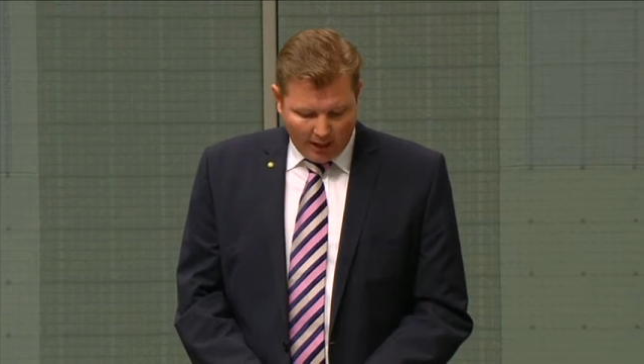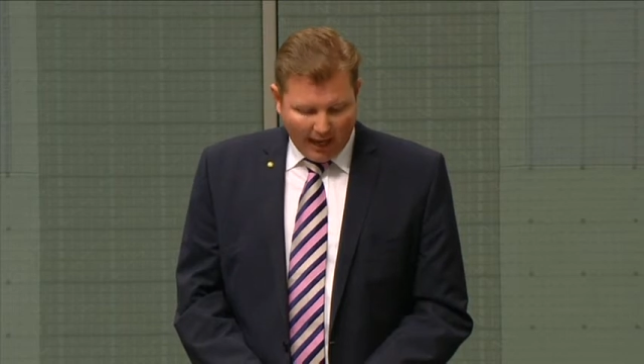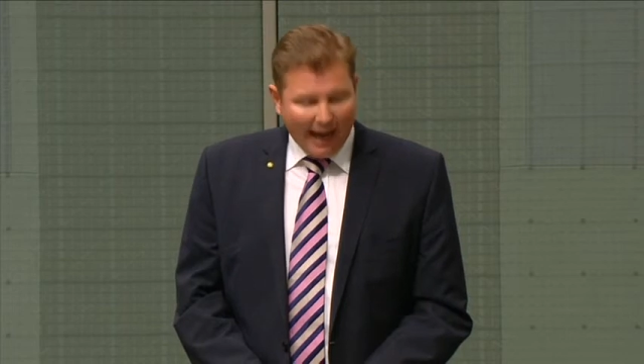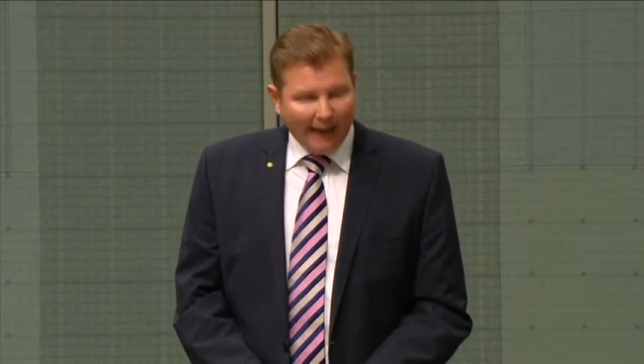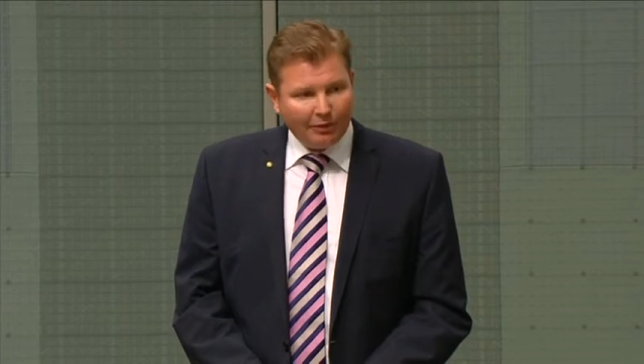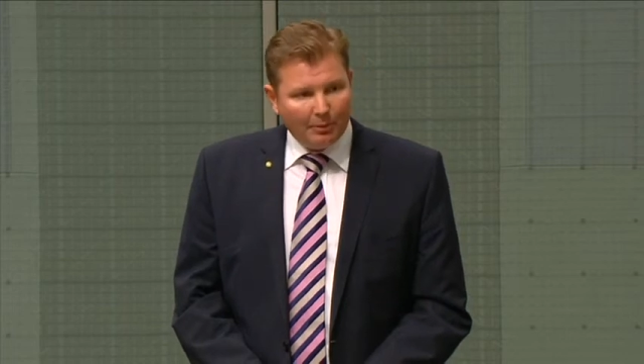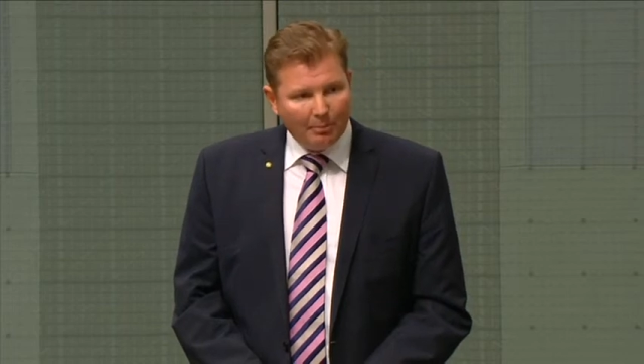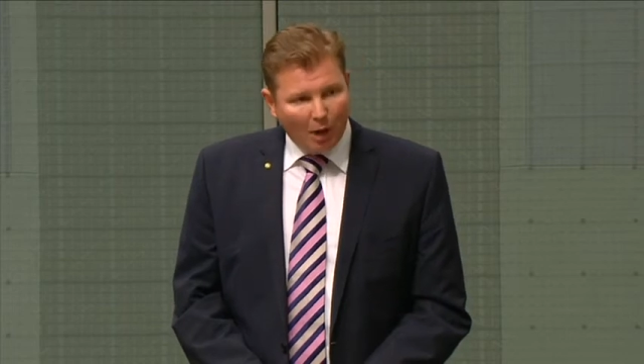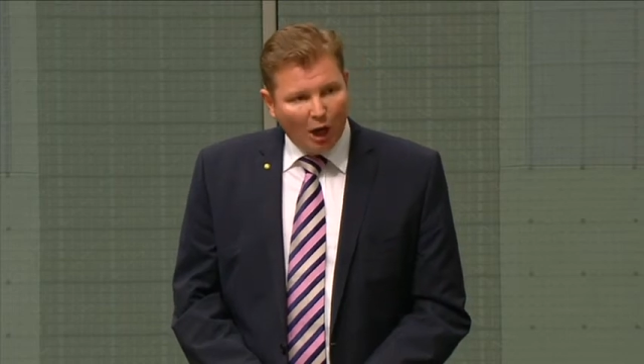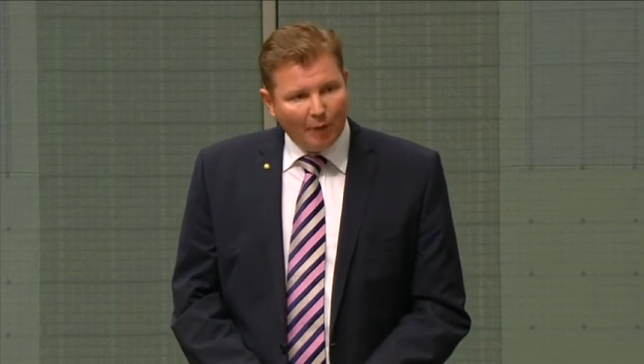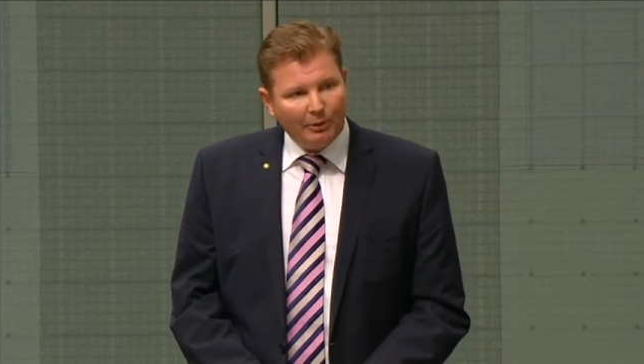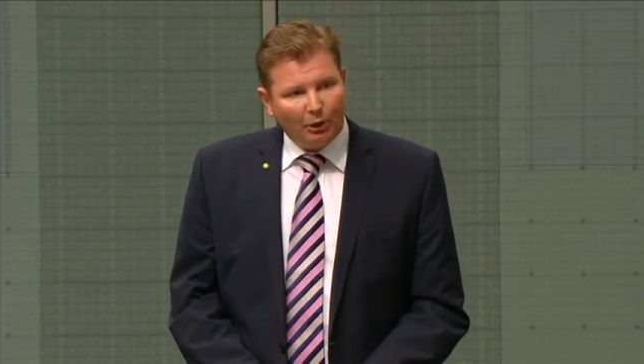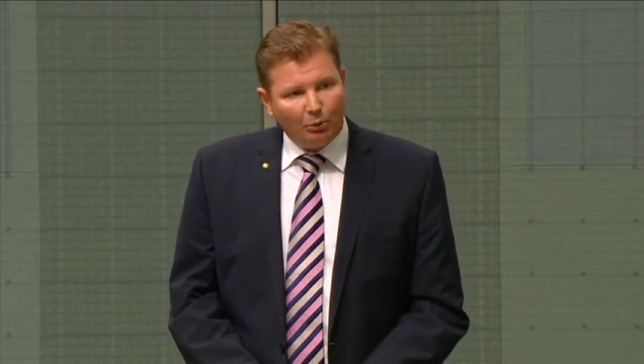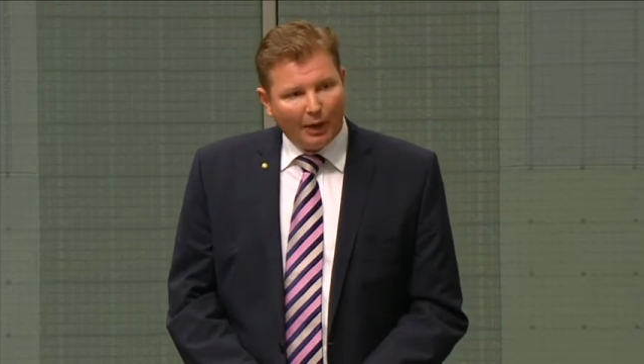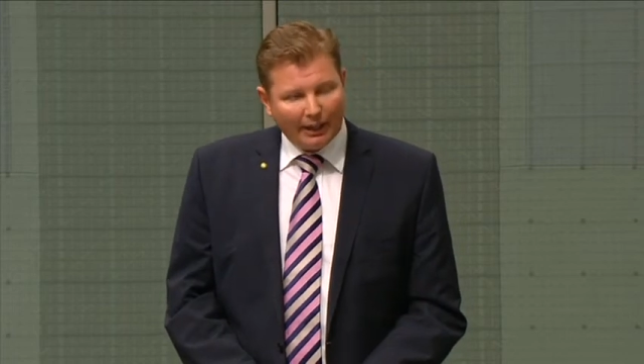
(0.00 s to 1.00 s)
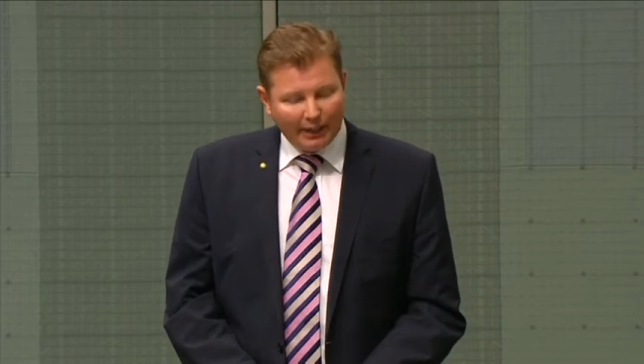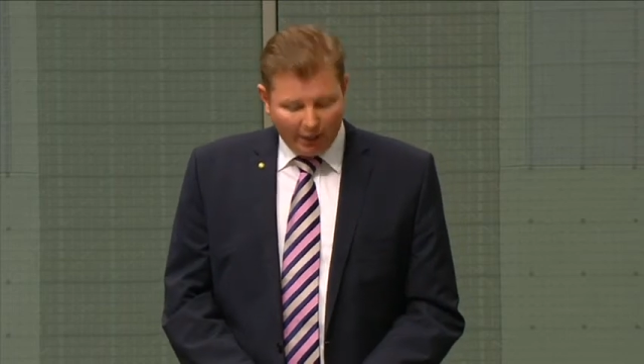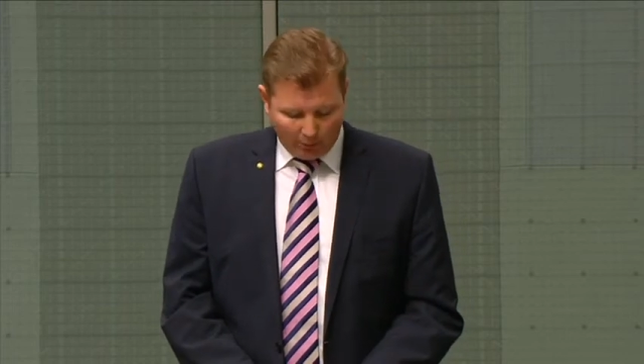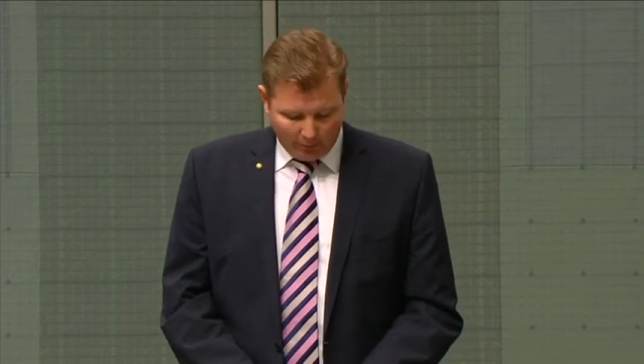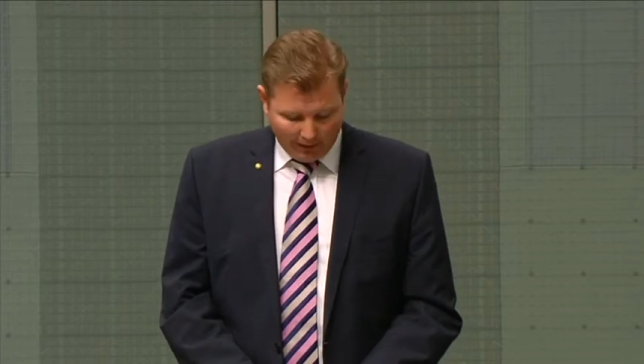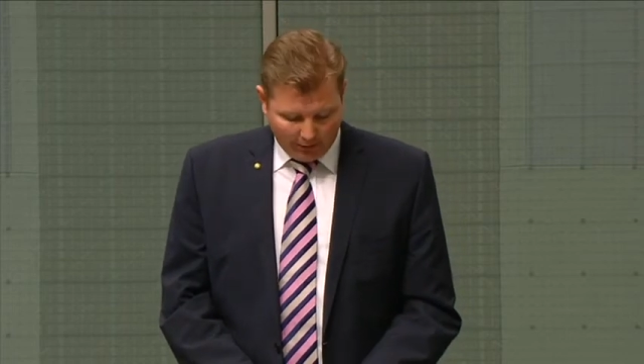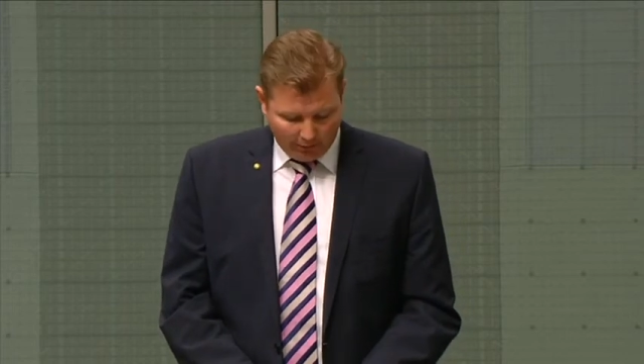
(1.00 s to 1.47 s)
at the moment are running
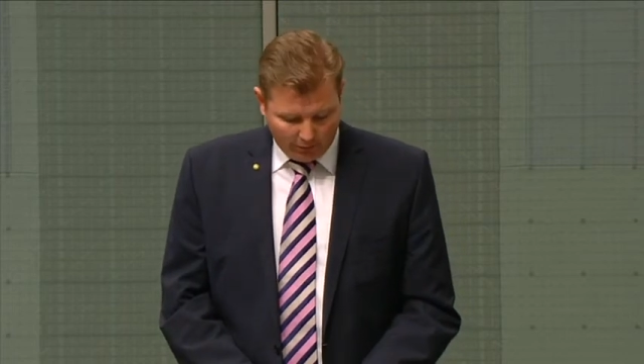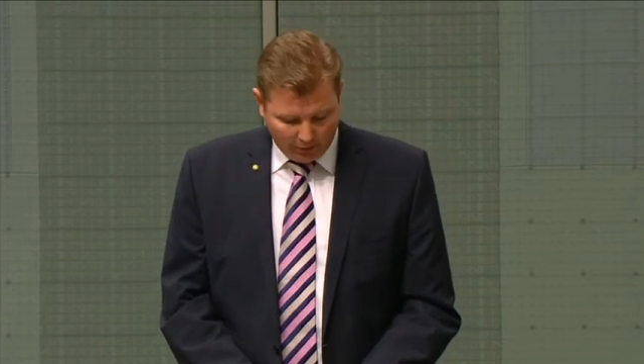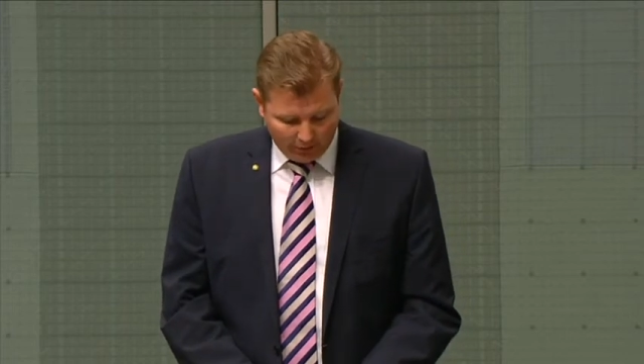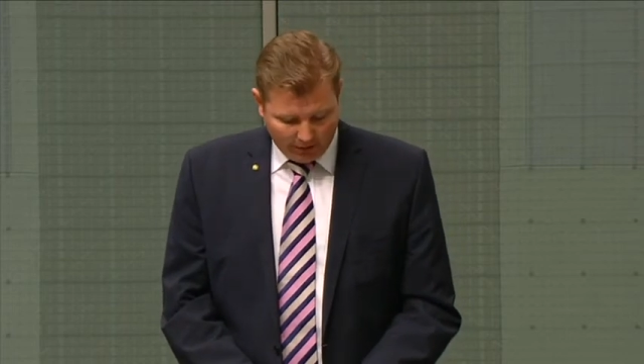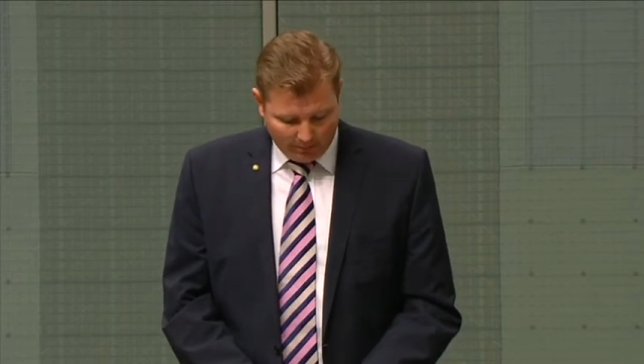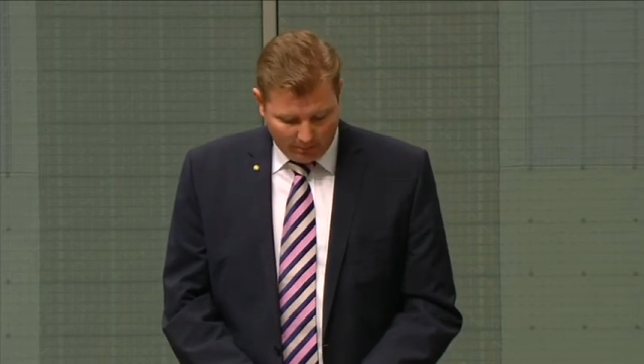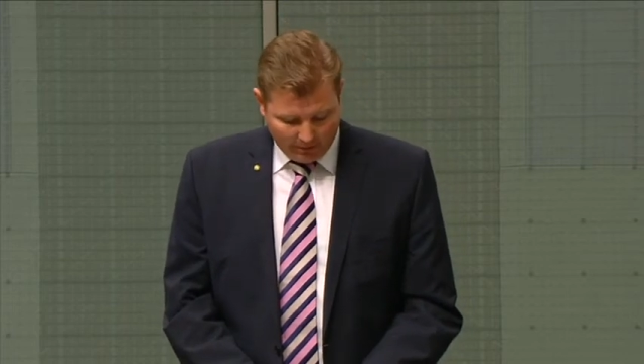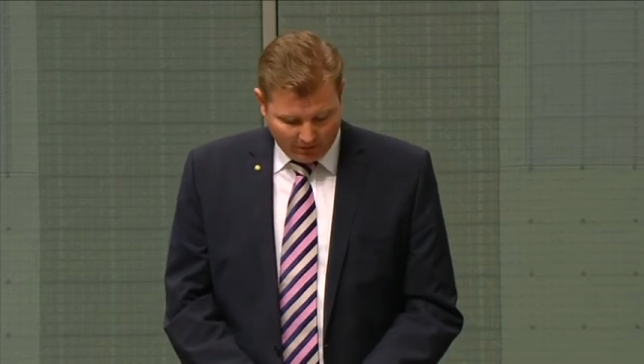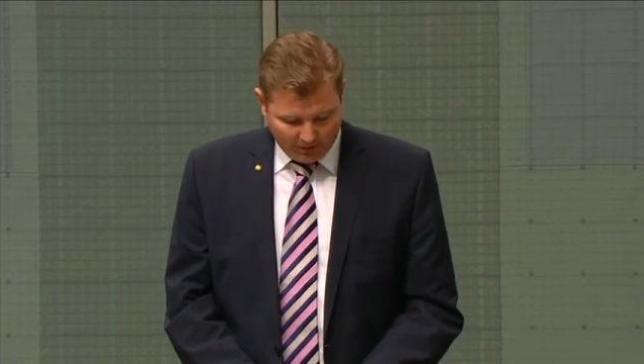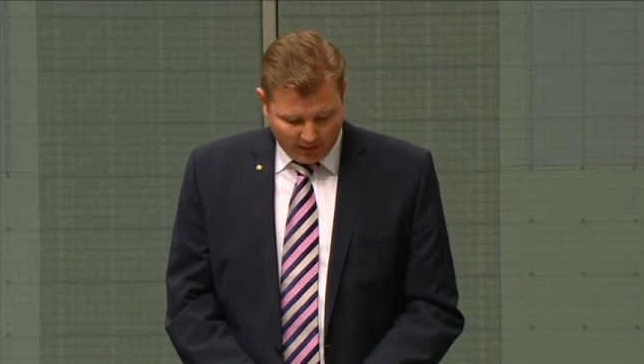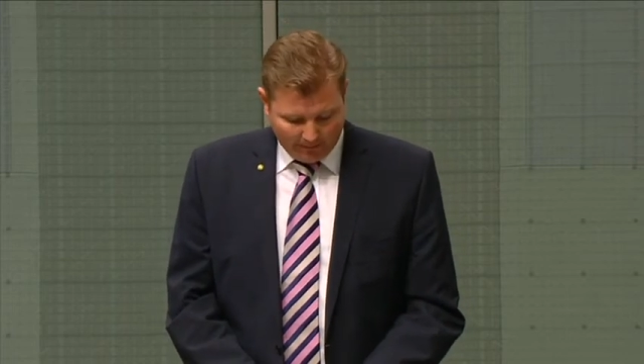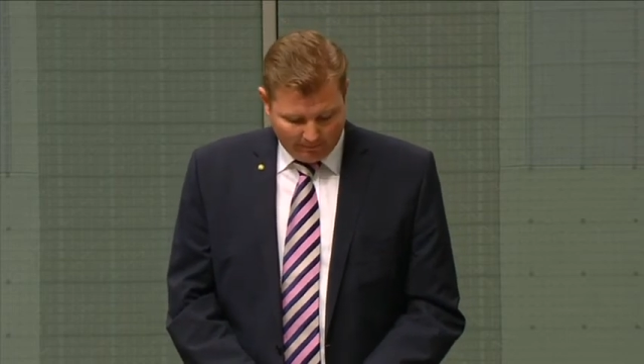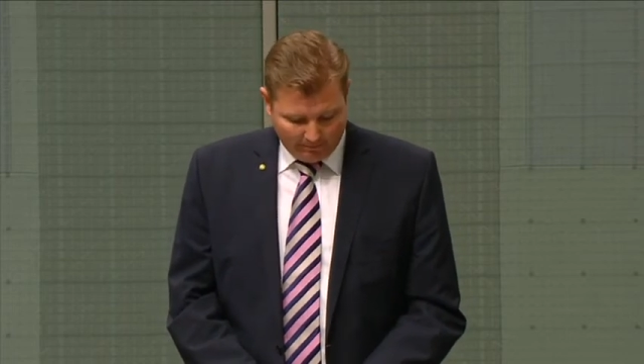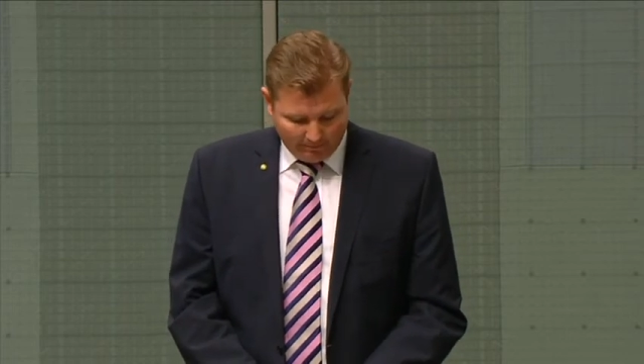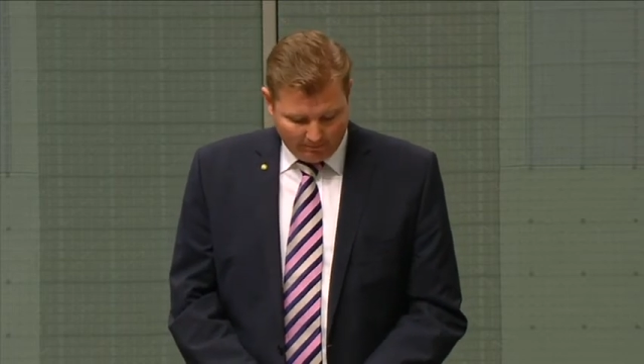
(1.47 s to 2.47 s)
at around 13%.